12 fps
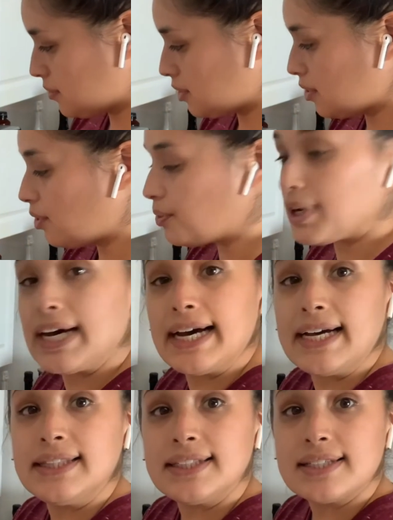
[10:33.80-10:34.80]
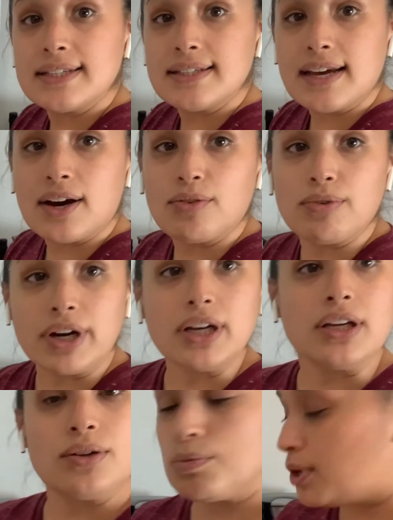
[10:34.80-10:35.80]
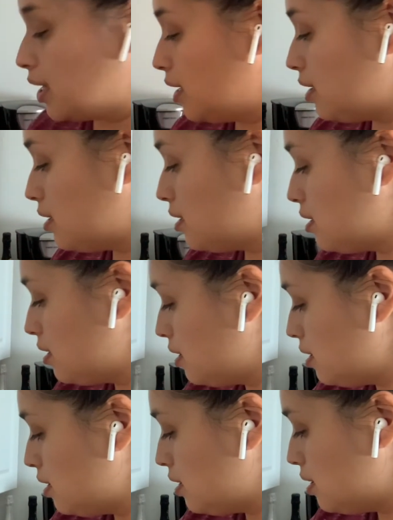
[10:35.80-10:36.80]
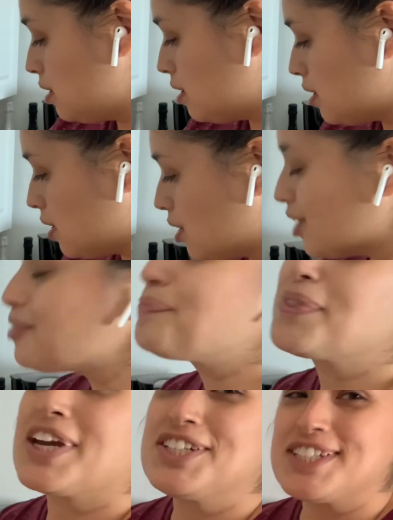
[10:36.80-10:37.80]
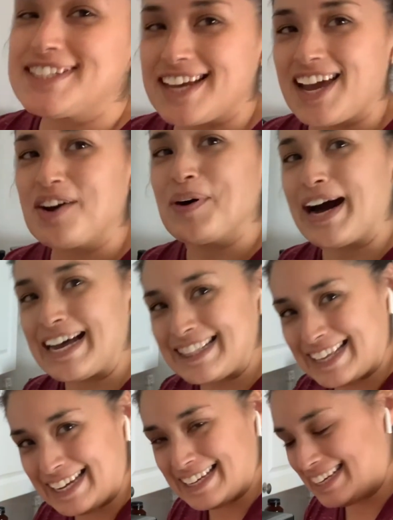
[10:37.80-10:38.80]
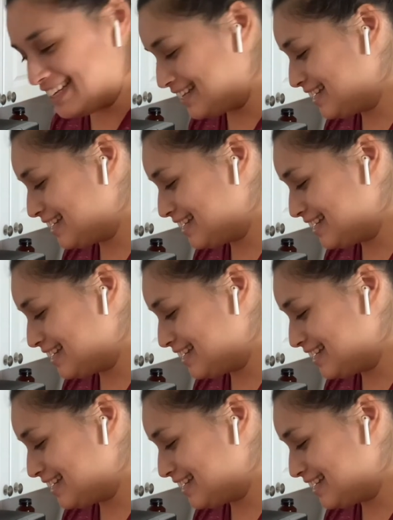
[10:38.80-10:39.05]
Oh, and this is how runny you want it, or I should say how I like it.